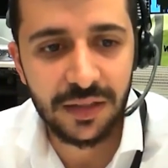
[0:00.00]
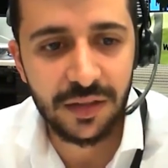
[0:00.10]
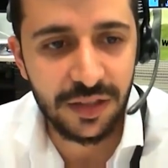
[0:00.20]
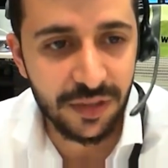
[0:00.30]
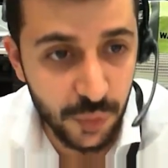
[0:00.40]

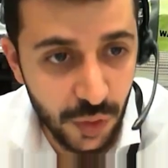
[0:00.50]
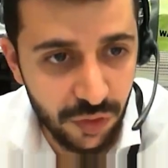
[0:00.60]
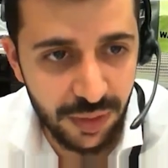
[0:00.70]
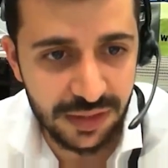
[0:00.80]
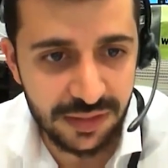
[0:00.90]
in the
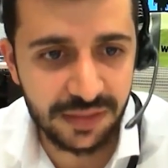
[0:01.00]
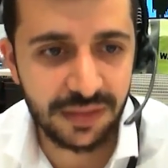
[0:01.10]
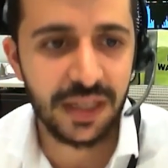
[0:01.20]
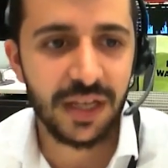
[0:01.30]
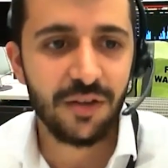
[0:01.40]
12 months
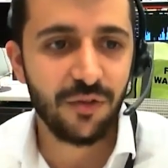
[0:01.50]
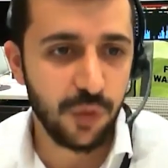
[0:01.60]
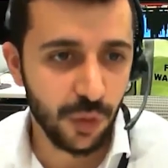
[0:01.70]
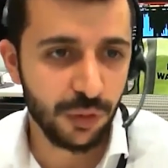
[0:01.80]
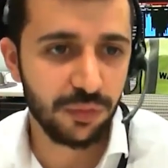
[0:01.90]

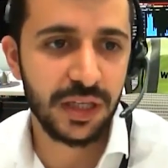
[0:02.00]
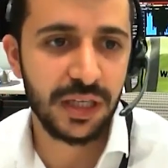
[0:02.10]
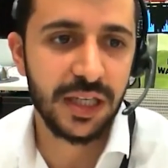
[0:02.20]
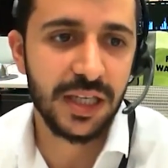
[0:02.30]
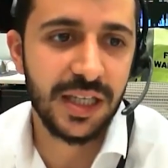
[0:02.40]

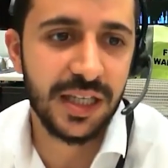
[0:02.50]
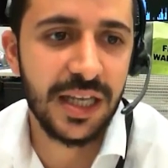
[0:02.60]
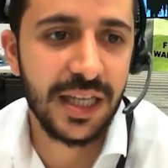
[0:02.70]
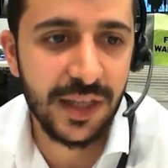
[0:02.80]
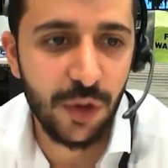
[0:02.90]
following an
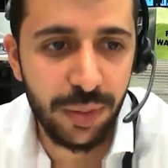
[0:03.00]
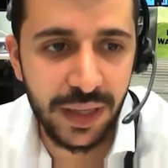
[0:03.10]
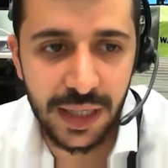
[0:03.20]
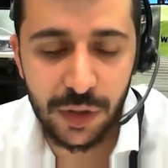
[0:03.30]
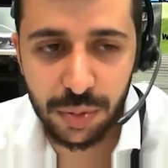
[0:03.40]

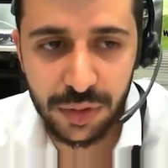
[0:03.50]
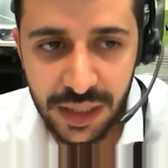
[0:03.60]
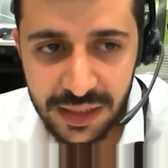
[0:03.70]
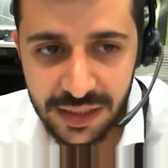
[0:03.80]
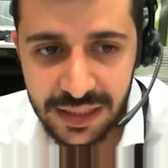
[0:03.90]
OPEC output
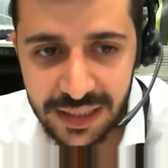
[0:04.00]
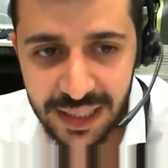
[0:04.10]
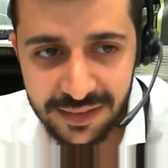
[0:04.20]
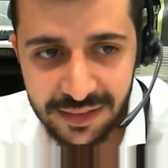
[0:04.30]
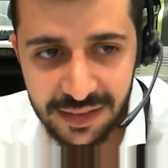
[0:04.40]
cut in that